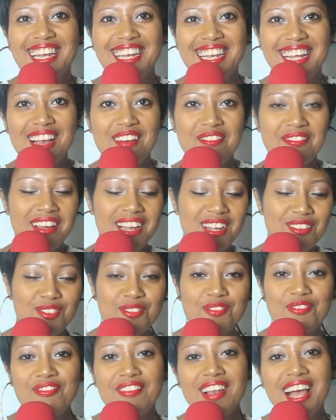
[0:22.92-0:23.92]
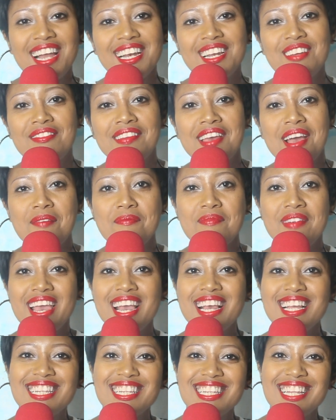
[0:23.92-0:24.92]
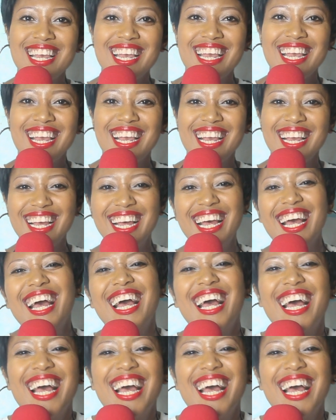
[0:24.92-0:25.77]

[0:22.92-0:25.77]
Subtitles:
Nikafanya kitu flani vya meze.